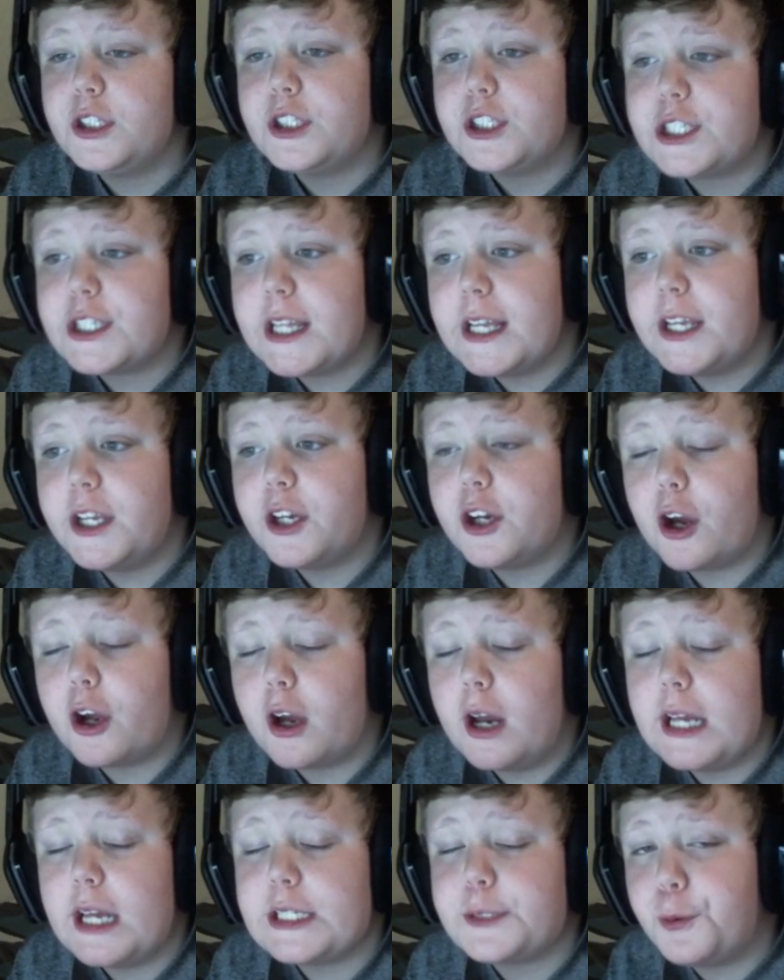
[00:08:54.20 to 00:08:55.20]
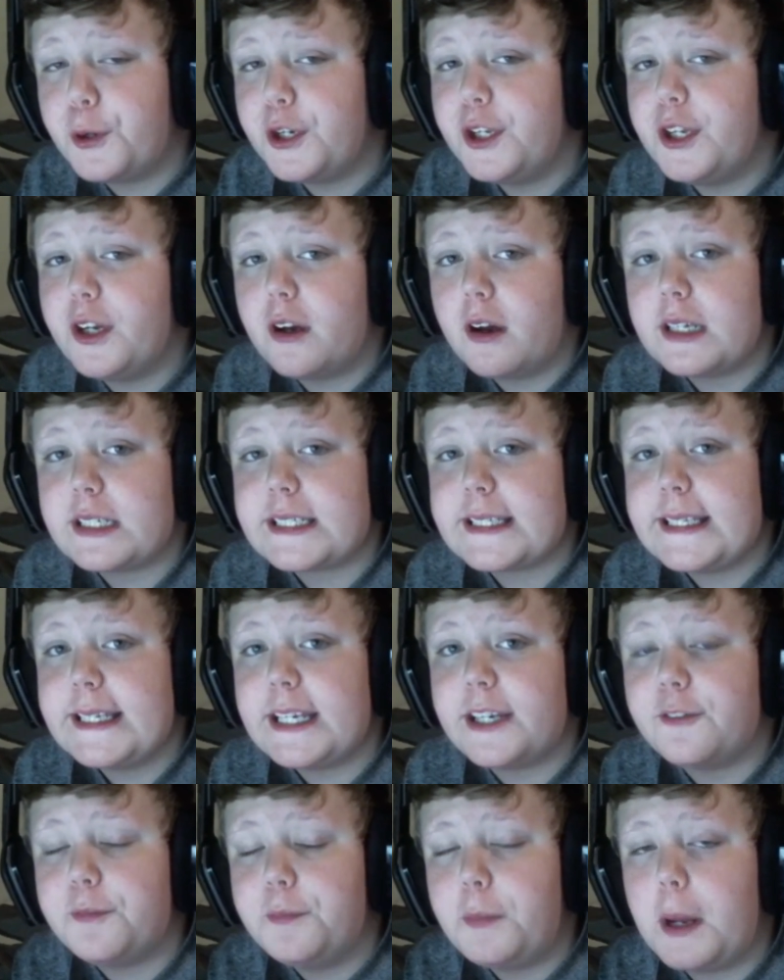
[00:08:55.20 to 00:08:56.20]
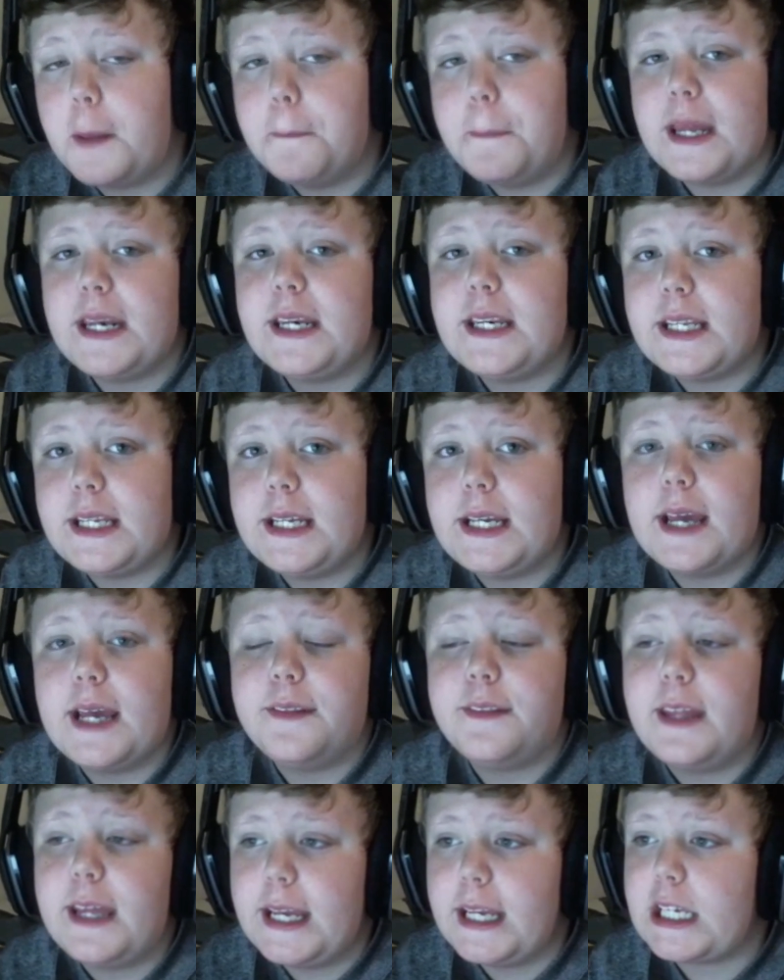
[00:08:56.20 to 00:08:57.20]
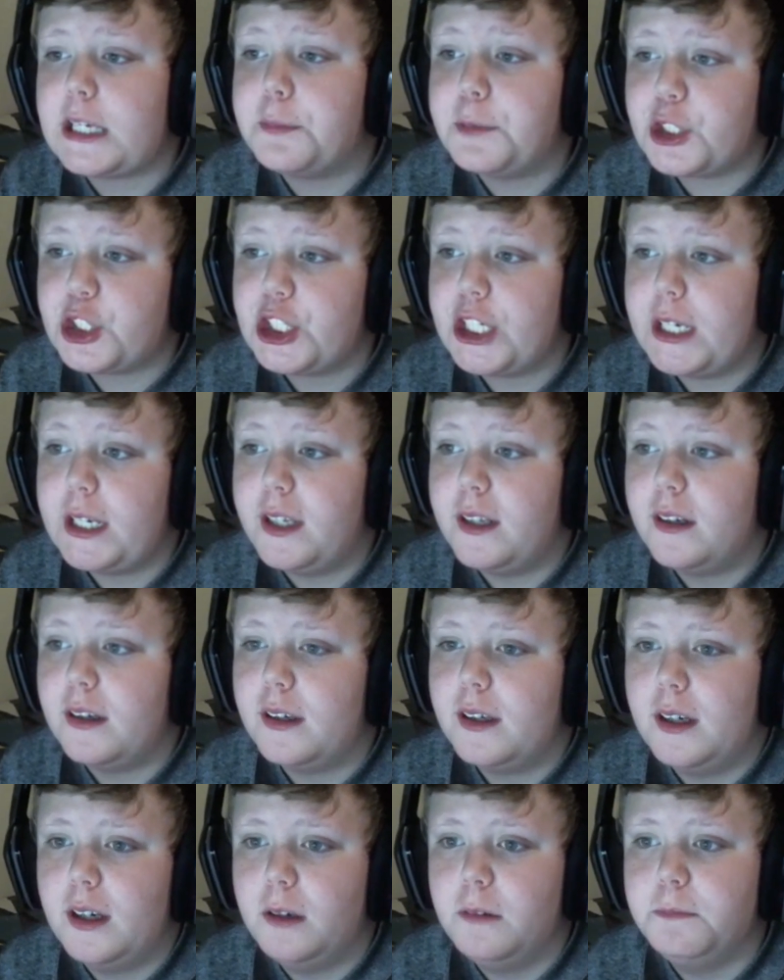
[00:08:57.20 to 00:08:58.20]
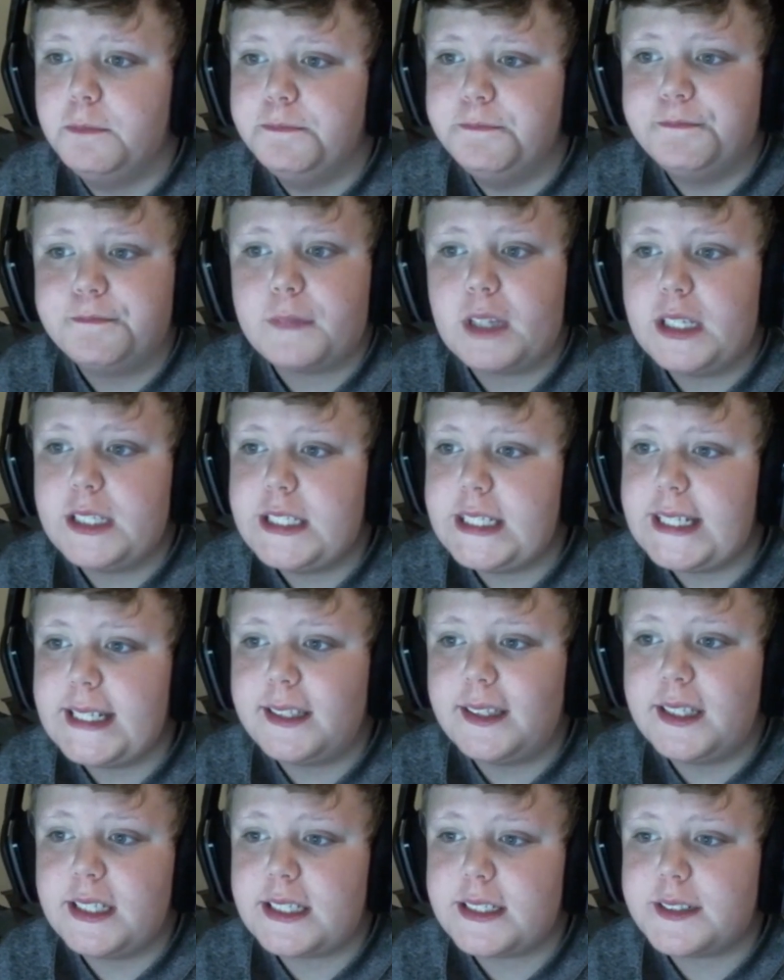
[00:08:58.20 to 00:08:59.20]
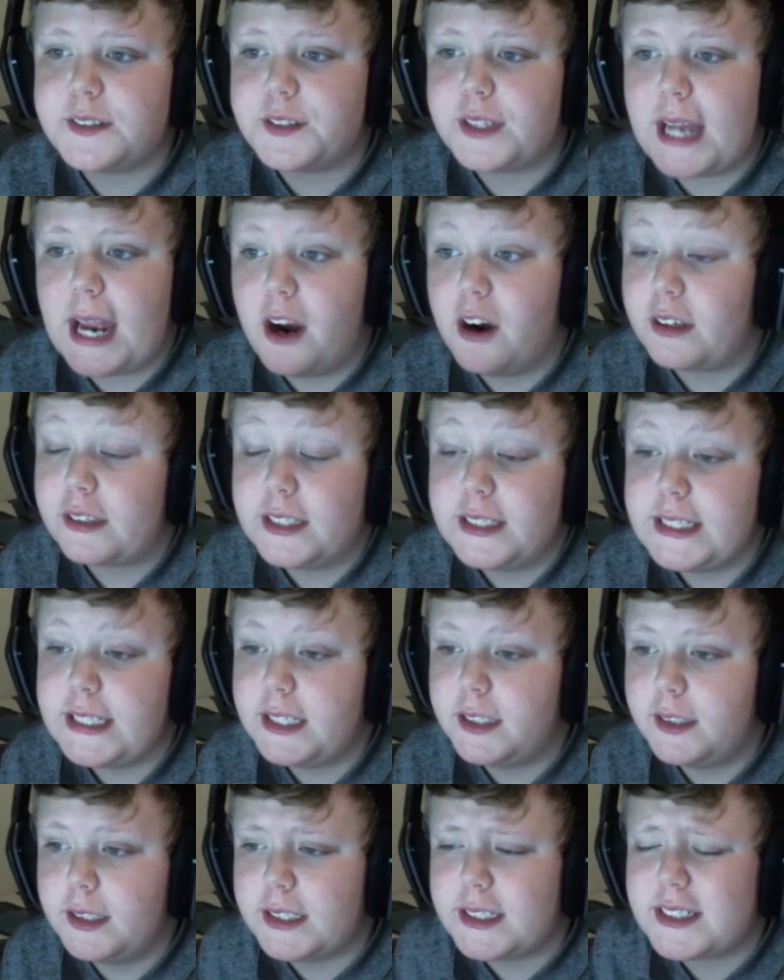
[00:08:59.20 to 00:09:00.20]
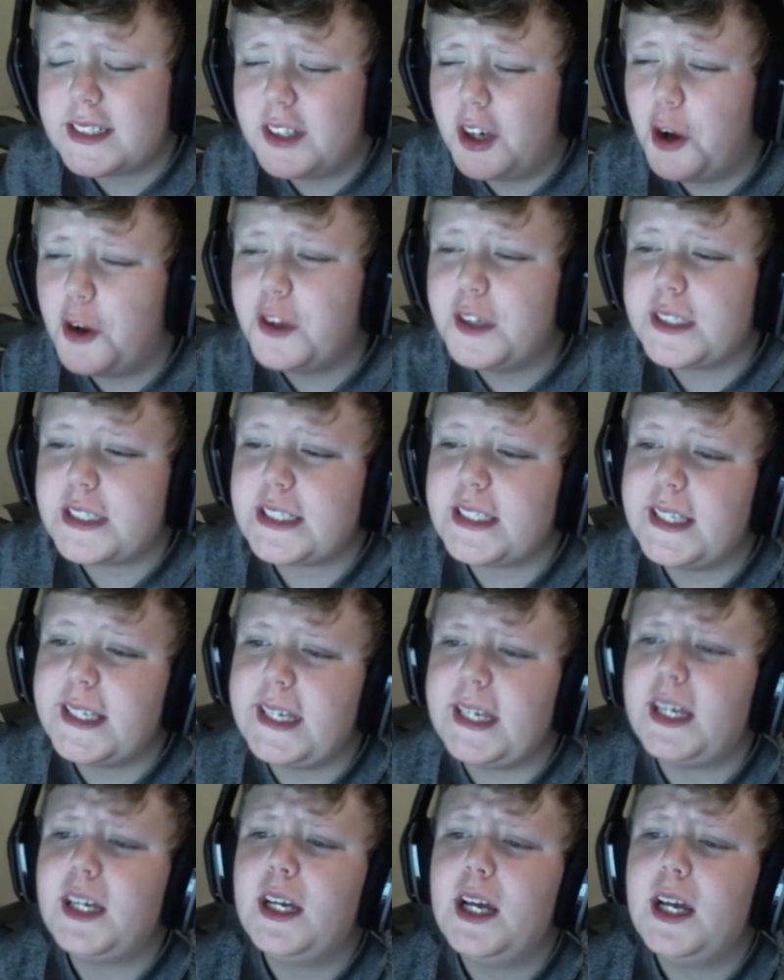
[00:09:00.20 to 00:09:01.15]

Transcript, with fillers: So there you go, guys. What do you guys think of my Bendy and the Ink Machine, um, tier list, character tier list? Honestly,